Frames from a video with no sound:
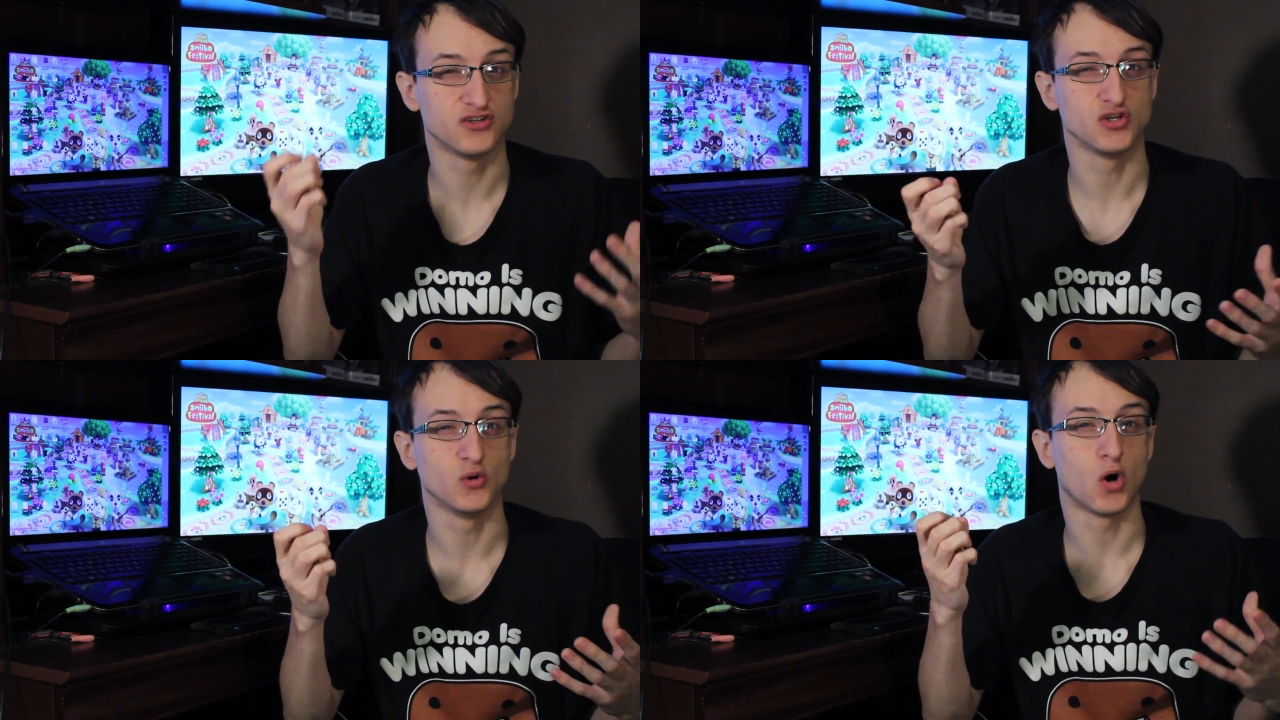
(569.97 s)
to
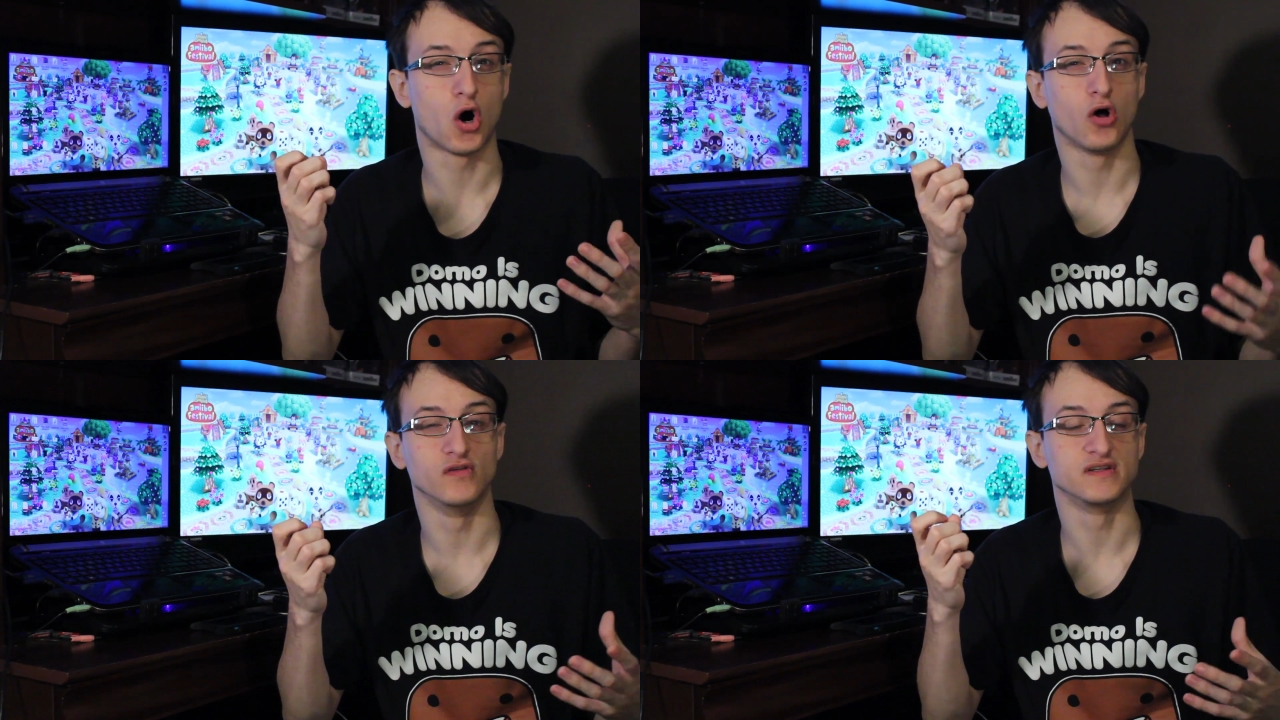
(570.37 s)
do
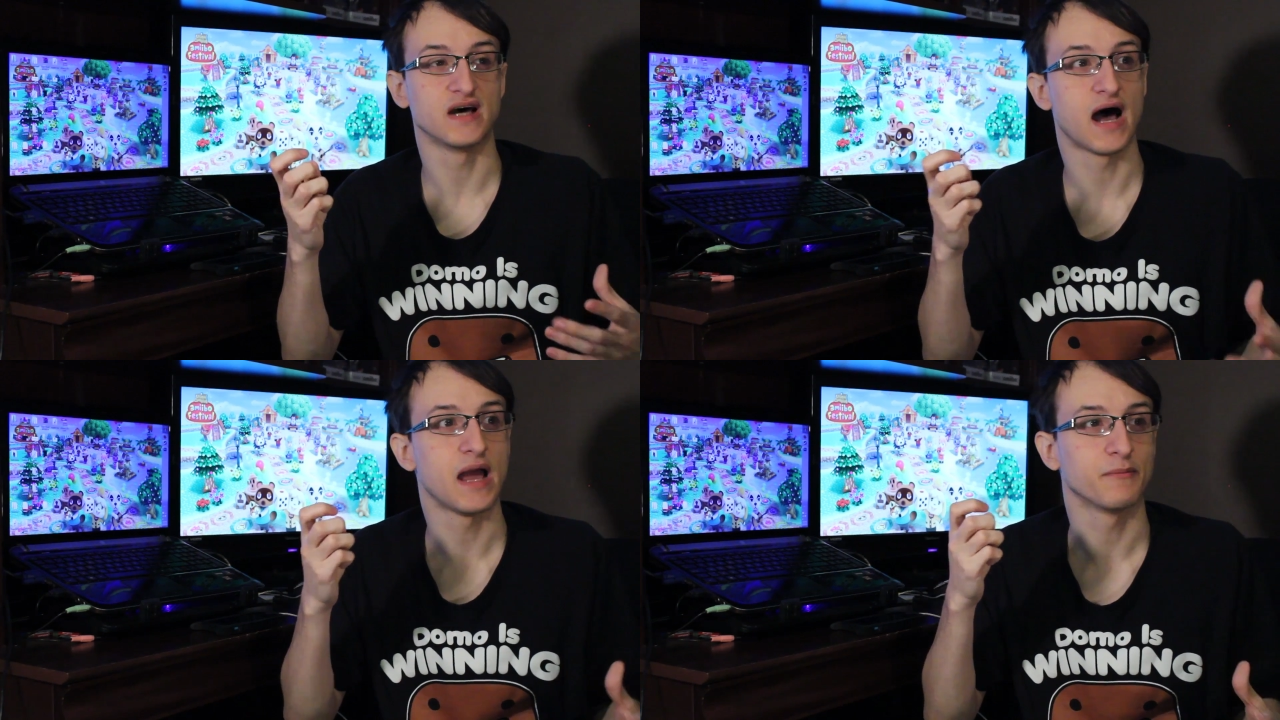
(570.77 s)
all the
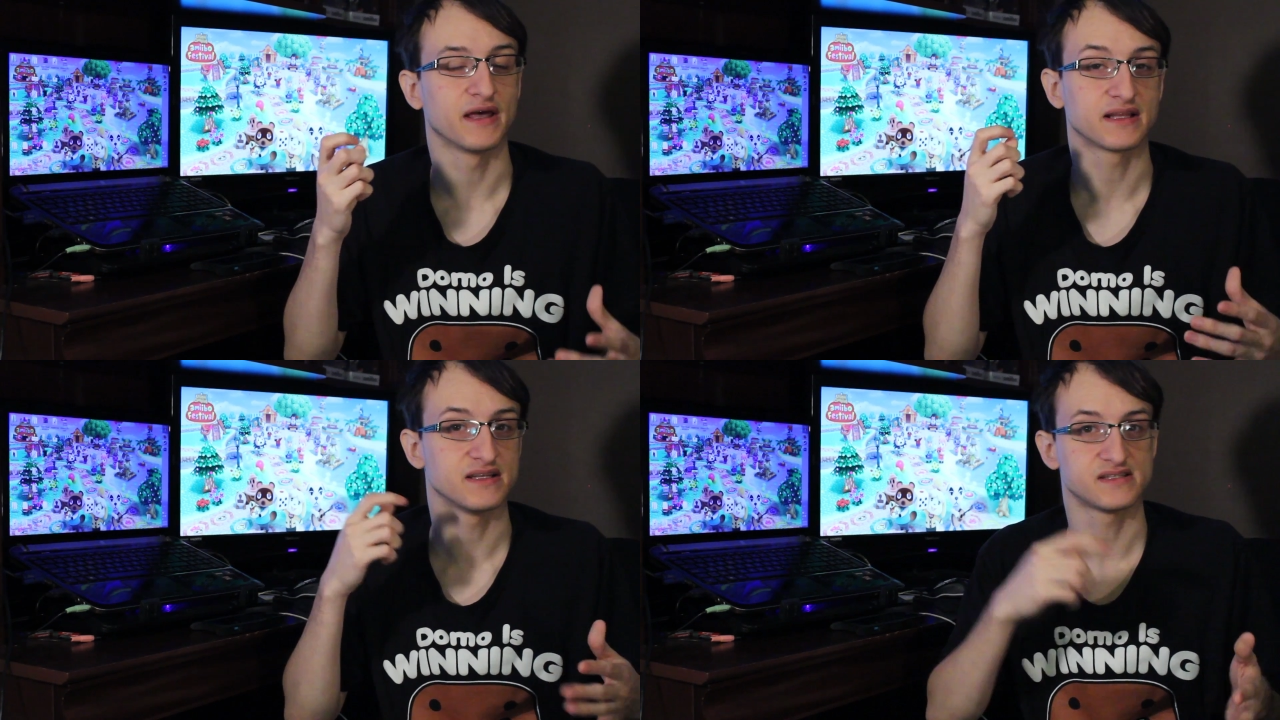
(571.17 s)
time,
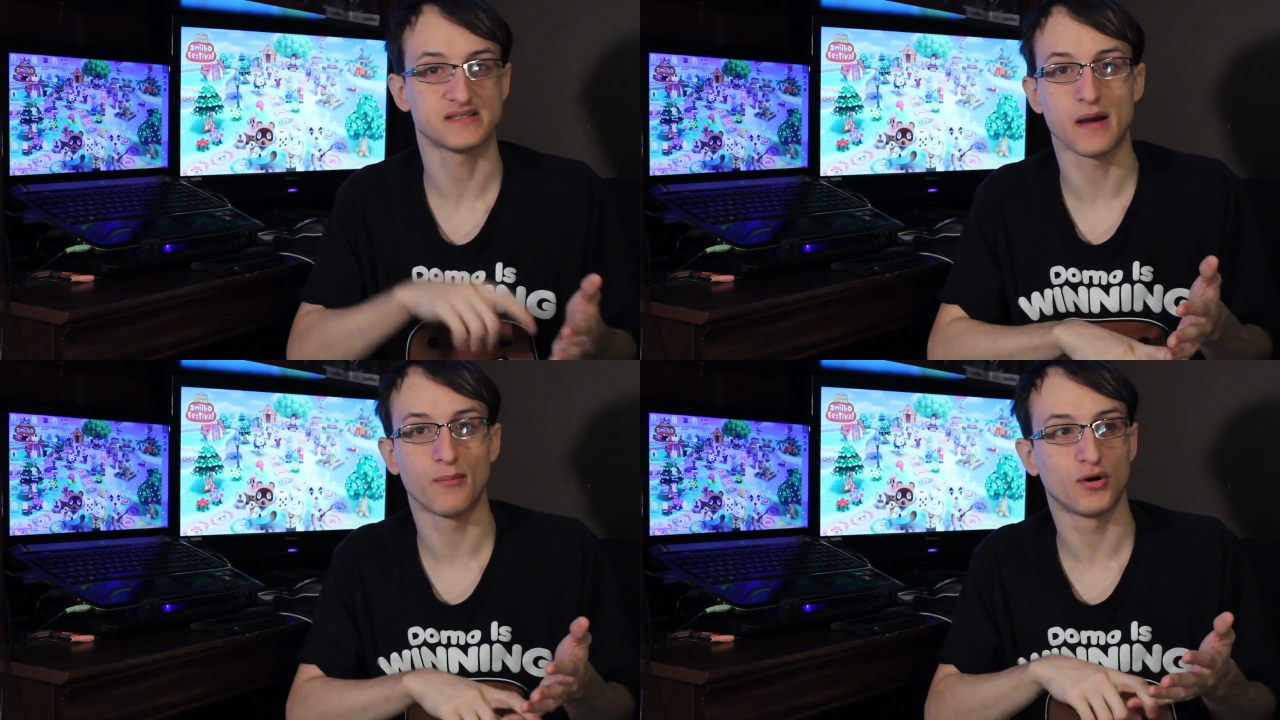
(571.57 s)
like
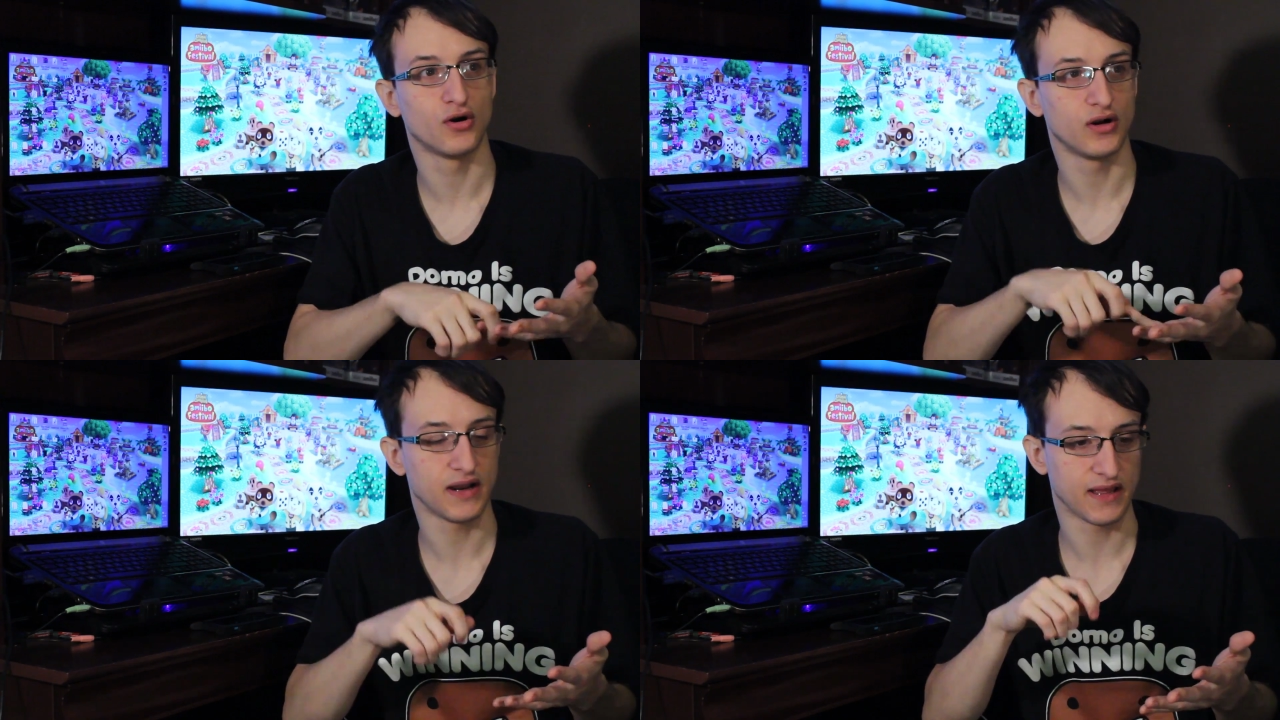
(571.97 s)

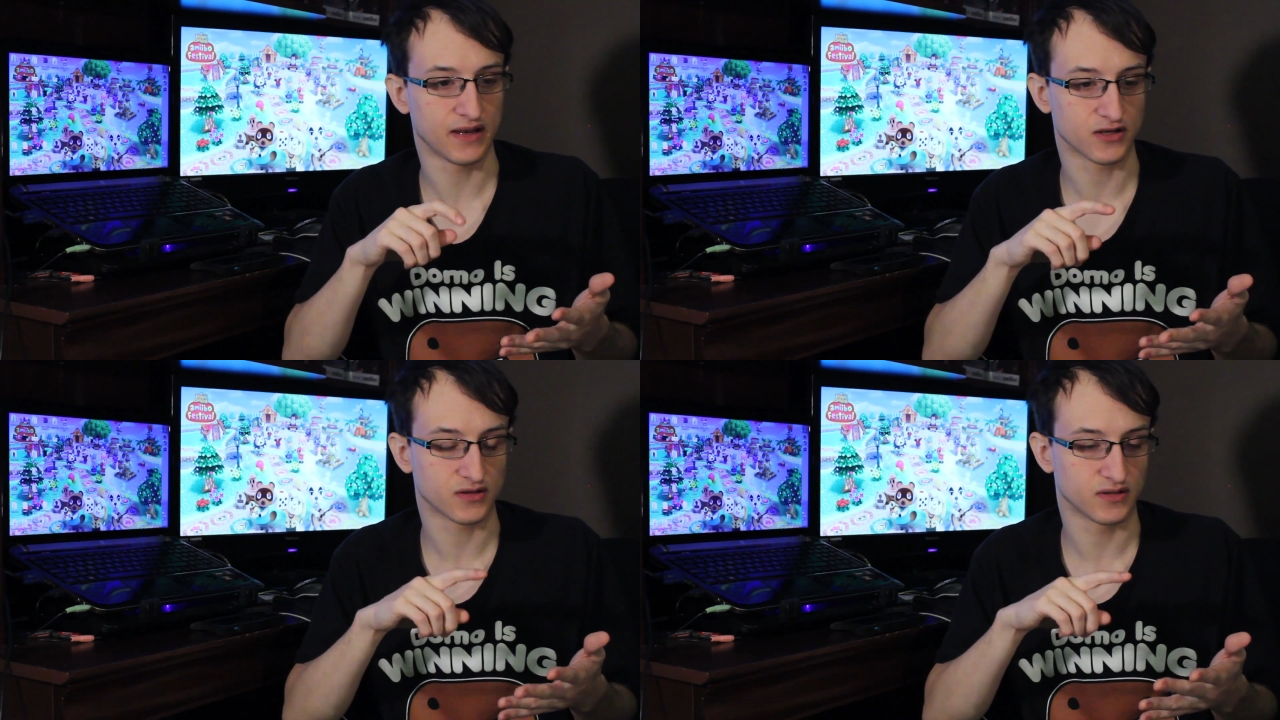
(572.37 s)
December
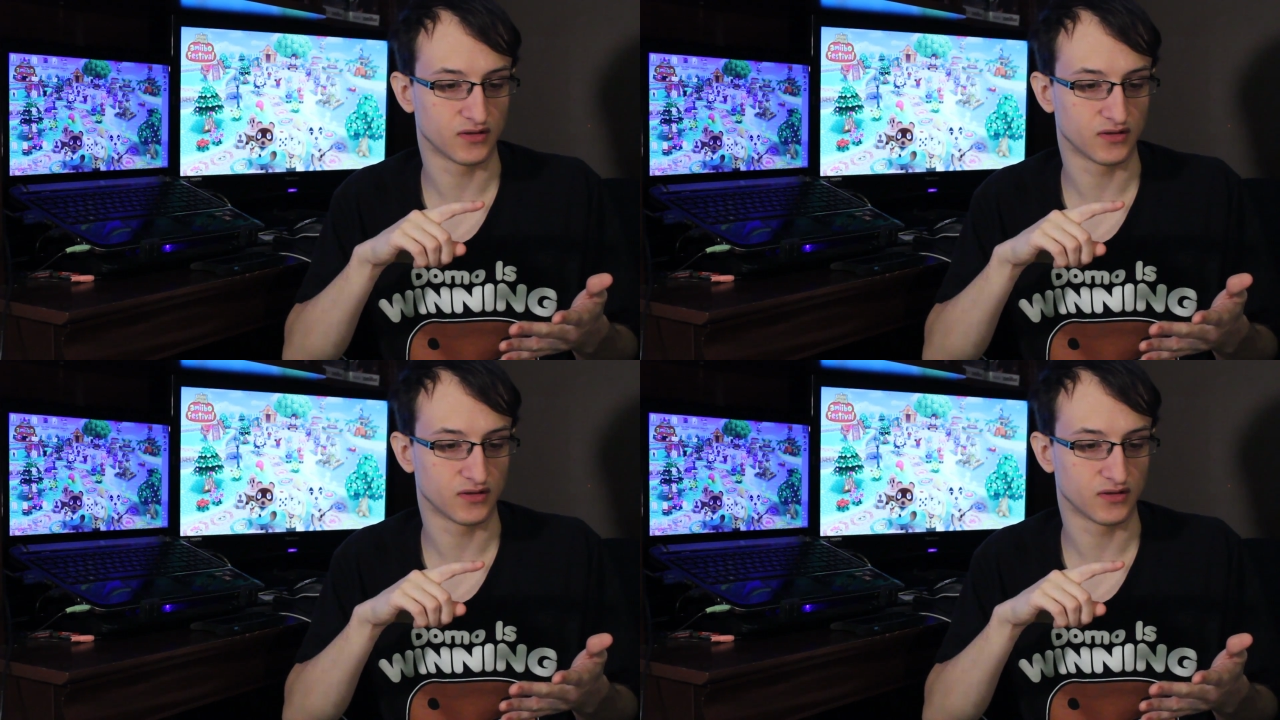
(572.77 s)
and